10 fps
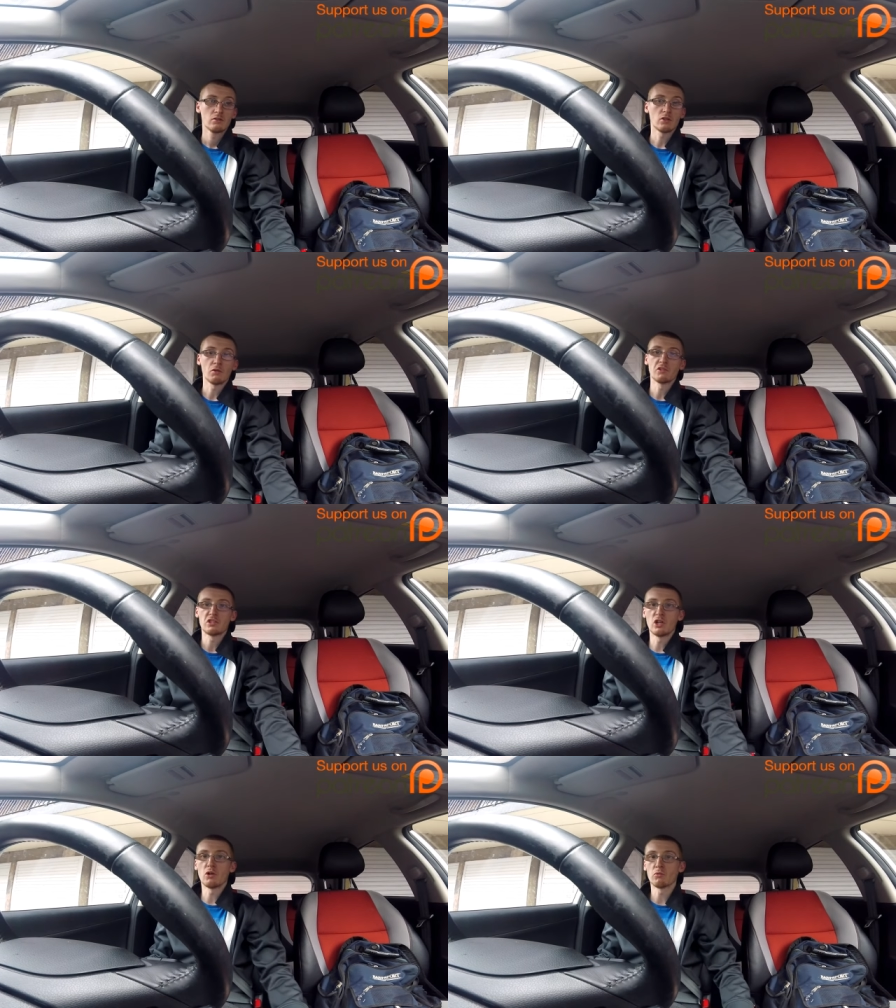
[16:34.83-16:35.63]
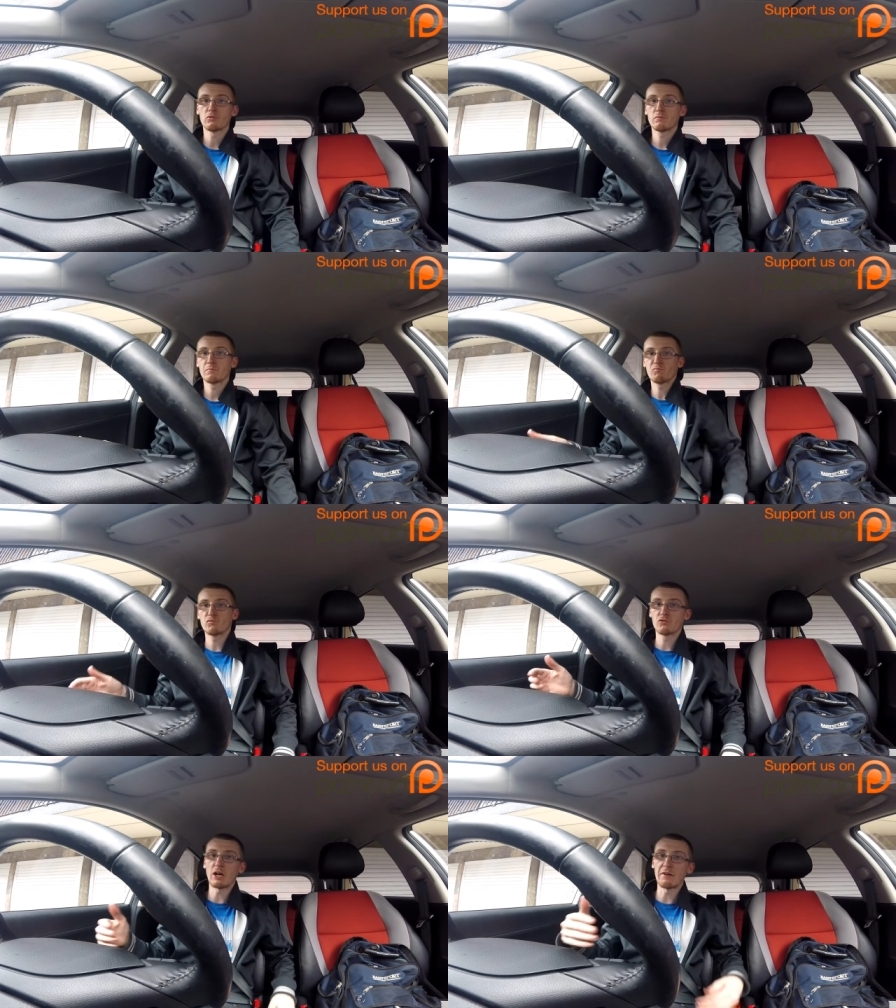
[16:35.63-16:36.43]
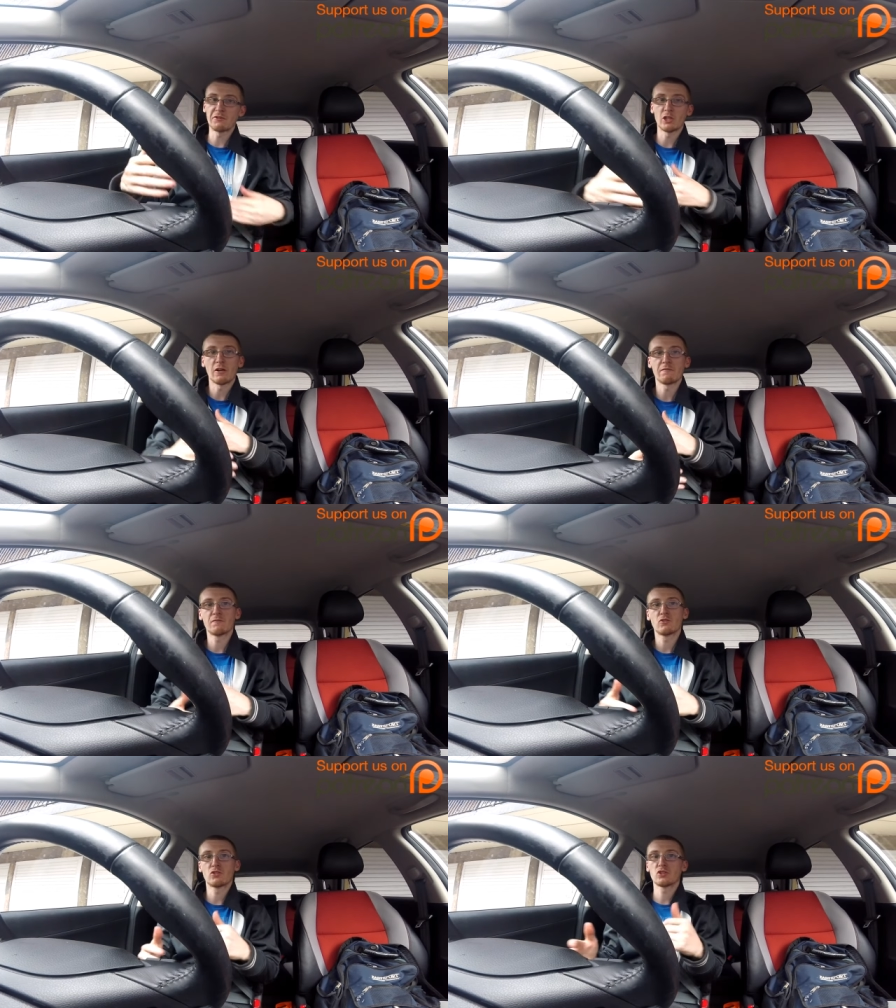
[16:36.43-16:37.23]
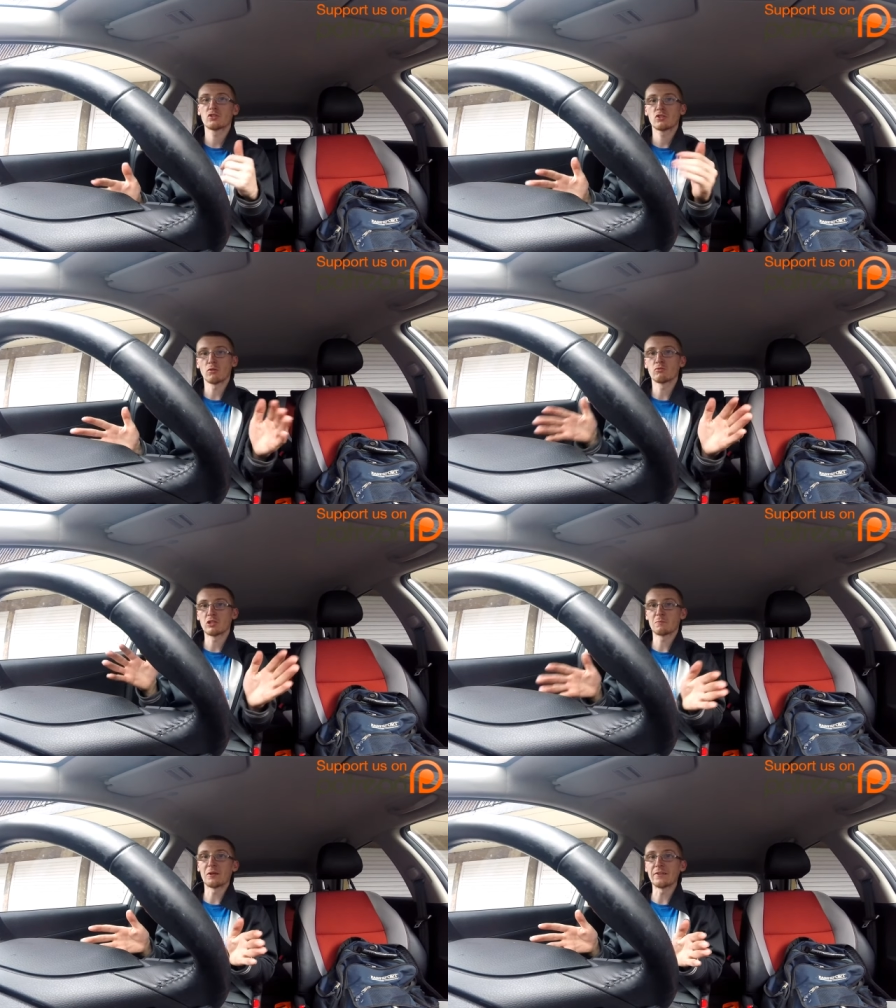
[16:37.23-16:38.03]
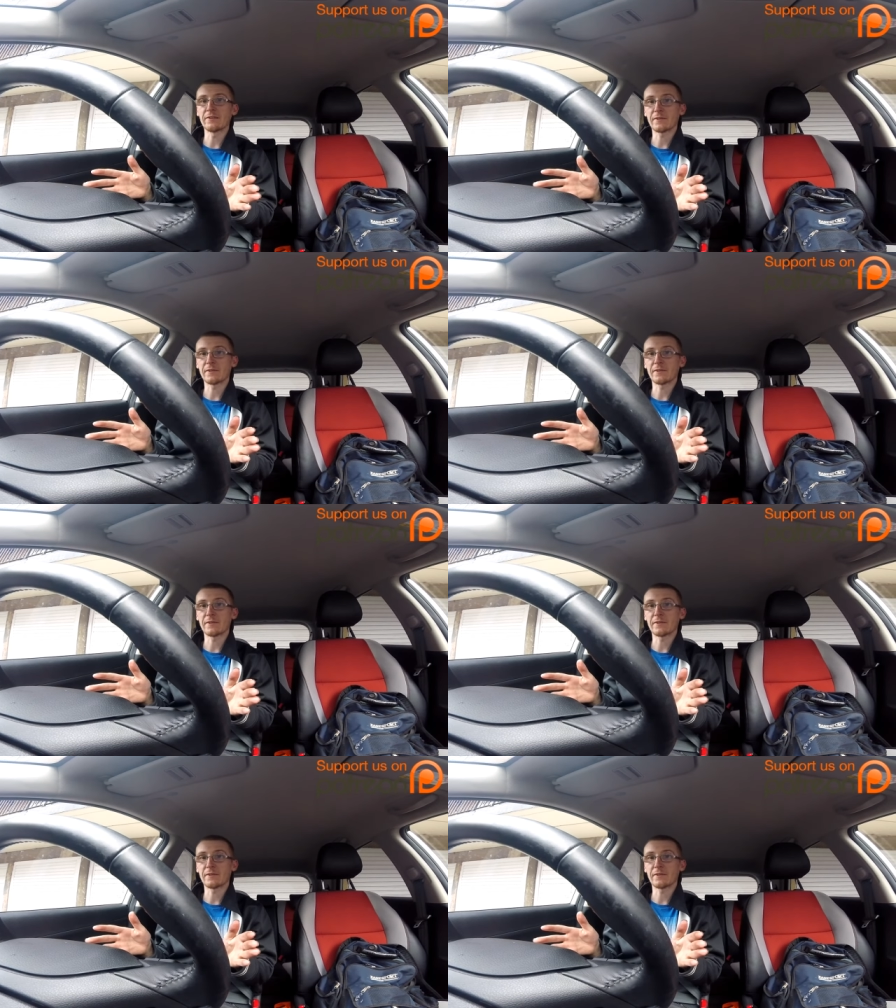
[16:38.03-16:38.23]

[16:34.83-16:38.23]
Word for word: so there's no drive shaft, so to speak.